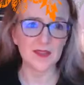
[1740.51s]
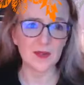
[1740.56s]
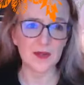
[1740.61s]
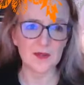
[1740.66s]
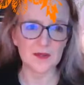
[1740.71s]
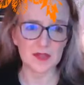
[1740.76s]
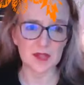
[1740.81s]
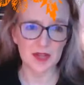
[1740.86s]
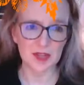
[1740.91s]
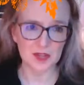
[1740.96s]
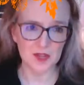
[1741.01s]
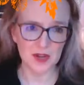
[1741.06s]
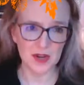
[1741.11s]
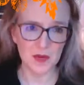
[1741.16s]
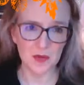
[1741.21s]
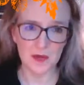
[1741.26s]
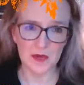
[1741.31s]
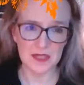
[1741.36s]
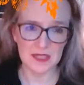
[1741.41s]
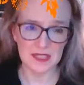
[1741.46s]
So I was going to
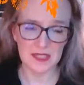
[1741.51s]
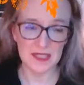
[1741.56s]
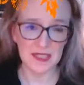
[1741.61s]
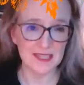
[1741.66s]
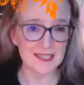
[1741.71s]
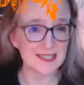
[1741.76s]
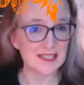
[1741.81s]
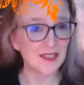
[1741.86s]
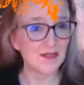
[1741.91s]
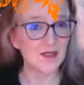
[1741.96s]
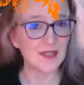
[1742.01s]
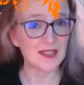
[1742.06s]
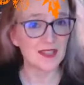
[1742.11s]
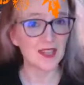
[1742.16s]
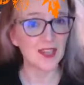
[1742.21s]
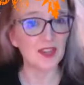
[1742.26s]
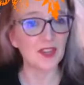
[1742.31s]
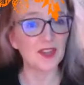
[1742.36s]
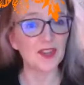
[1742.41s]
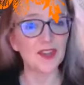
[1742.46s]
try one tonight, see if it's
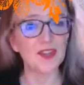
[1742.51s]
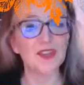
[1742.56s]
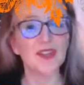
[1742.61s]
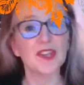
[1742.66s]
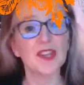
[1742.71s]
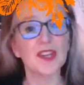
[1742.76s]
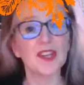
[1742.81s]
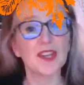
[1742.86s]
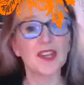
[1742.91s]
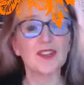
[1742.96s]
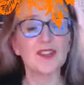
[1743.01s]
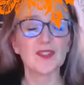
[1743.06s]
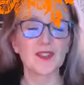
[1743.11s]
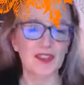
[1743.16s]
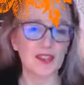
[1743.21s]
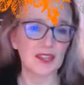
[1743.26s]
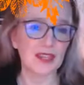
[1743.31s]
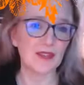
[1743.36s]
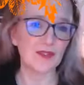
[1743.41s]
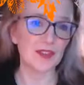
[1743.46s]
any good, so
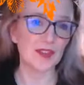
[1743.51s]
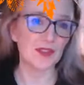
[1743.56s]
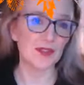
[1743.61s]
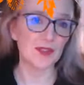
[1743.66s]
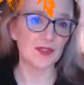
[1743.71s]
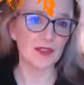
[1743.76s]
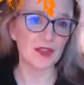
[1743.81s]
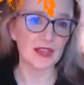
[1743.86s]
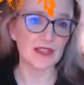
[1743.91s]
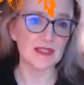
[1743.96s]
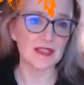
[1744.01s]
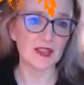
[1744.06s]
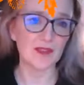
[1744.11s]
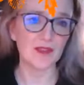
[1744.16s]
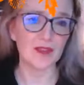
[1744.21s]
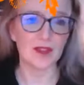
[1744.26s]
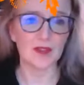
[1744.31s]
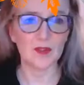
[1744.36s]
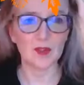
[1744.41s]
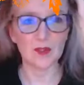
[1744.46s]
I could have the other at
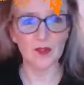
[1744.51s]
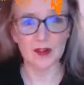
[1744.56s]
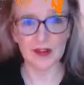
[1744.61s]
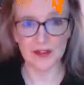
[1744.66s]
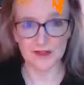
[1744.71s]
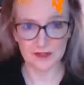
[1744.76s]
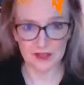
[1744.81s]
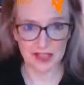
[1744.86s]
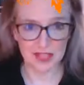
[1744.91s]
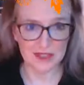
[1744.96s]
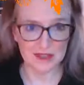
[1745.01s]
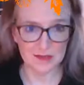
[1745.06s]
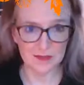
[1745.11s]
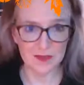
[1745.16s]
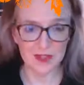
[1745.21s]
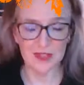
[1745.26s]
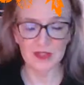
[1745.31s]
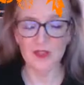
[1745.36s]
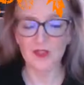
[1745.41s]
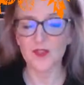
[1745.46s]
Thanksgiving, or I have to get
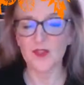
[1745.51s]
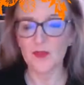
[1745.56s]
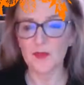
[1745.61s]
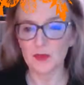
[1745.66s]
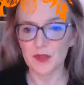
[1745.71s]
something else.